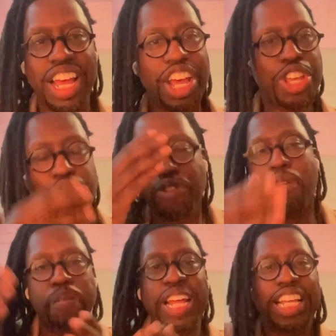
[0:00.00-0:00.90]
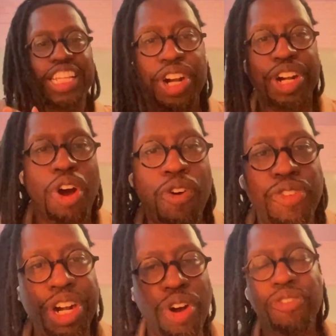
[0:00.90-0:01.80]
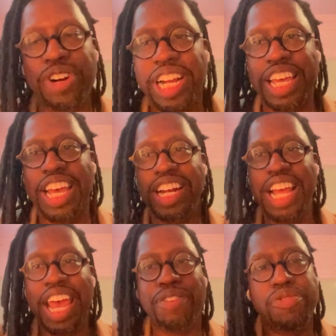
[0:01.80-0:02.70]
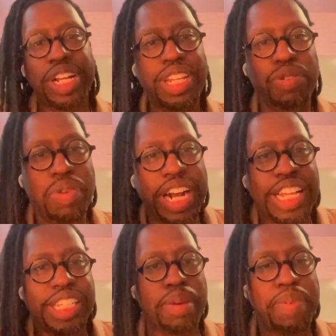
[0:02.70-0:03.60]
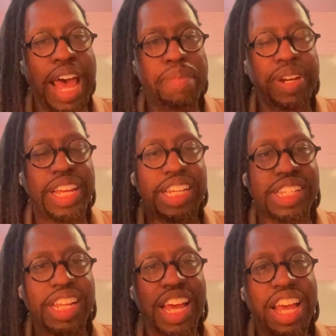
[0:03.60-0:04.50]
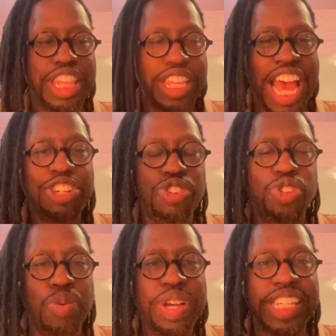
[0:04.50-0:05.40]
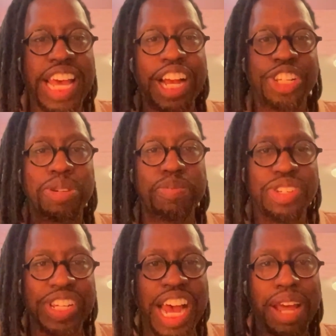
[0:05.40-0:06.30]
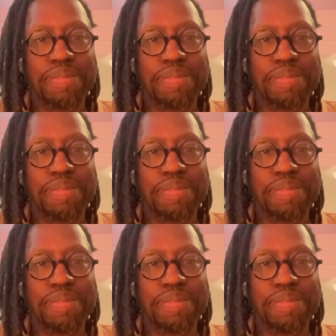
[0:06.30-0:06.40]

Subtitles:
You replay this over and over again, and really what ends up happening is, as you squeeze that customer's time,